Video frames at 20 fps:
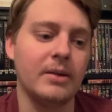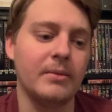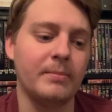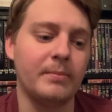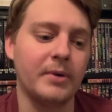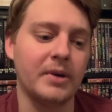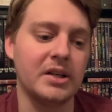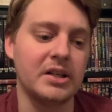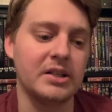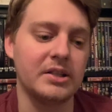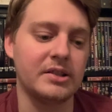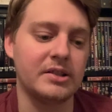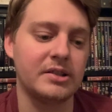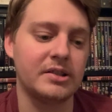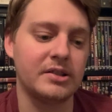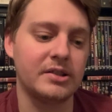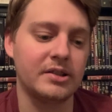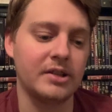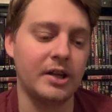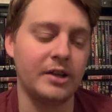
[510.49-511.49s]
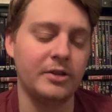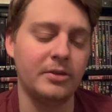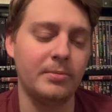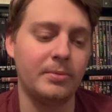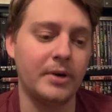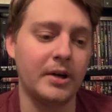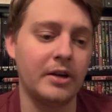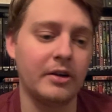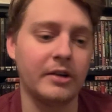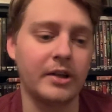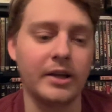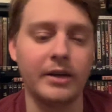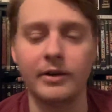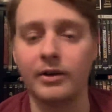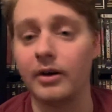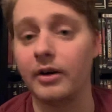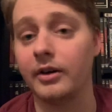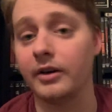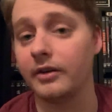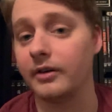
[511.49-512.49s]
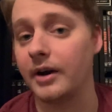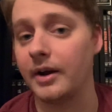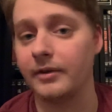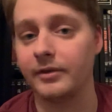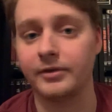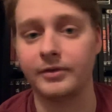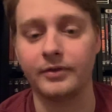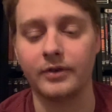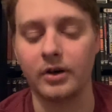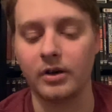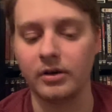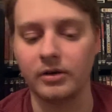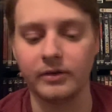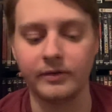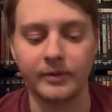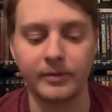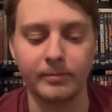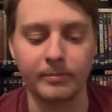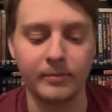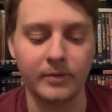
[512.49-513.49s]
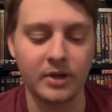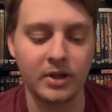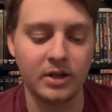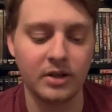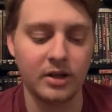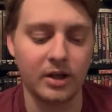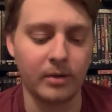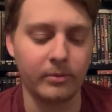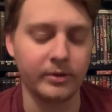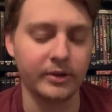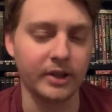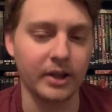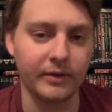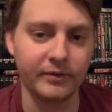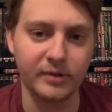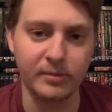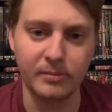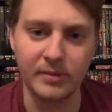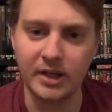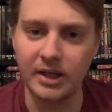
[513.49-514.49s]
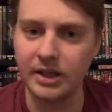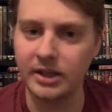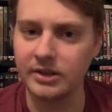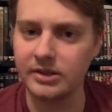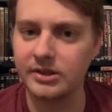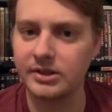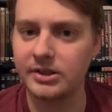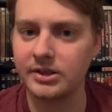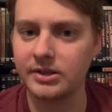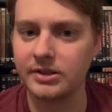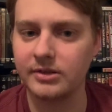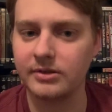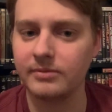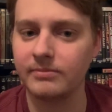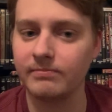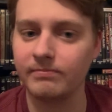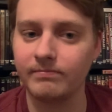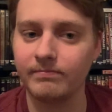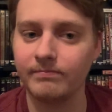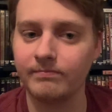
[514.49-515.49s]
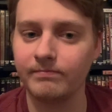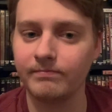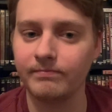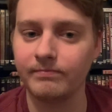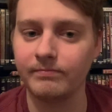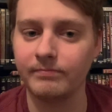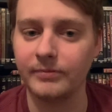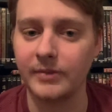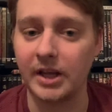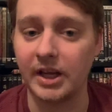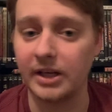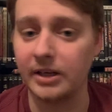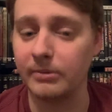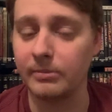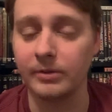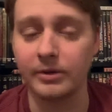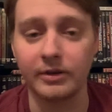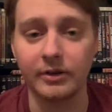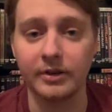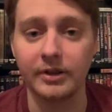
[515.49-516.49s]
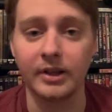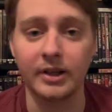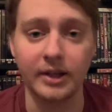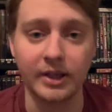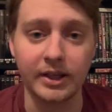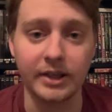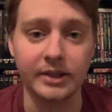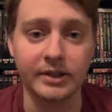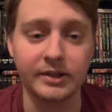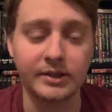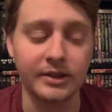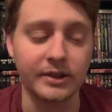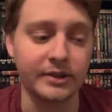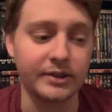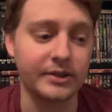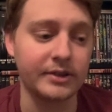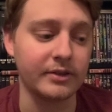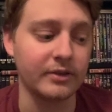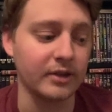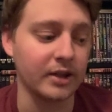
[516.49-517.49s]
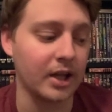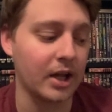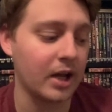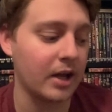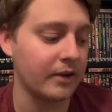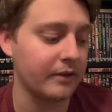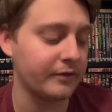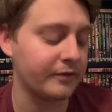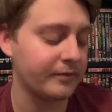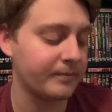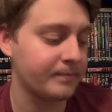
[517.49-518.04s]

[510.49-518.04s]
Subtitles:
But I do plan on getting autographs for all of them. I would love to meet anyone on the list that's still alive.